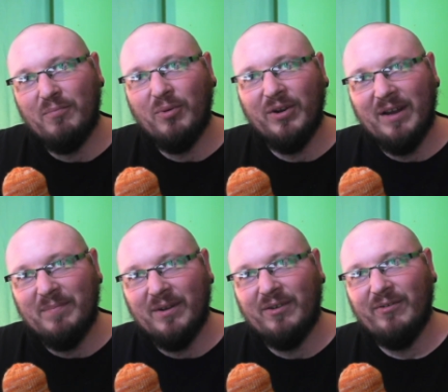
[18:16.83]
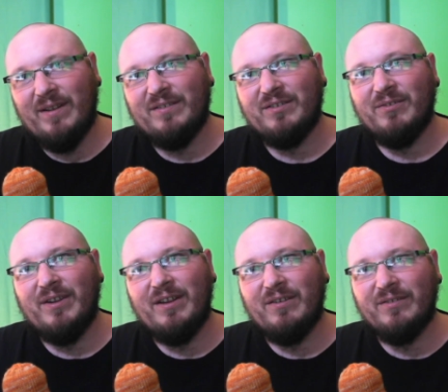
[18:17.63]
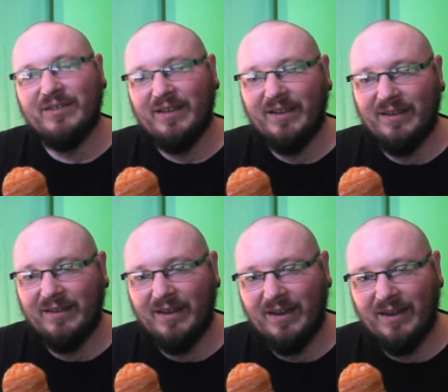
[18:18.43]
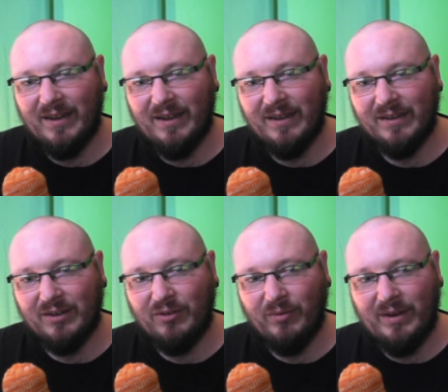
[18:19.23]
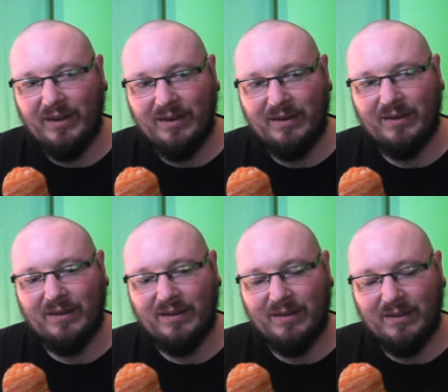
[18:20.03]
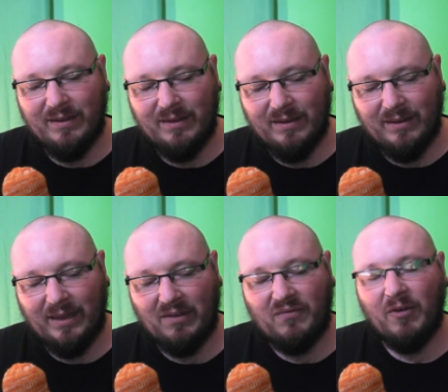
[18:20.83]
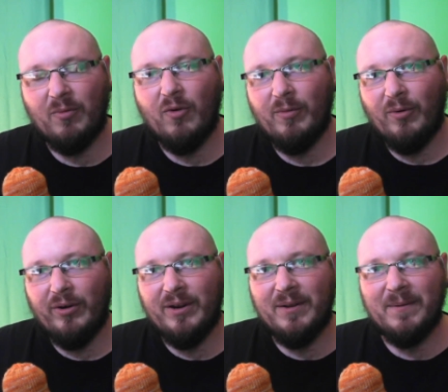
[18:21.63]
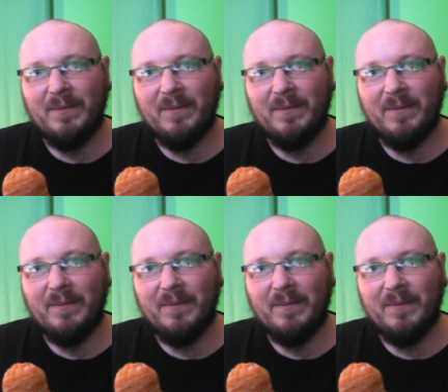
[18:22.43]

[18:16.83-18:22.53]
put up a green screen using green, like foam core board,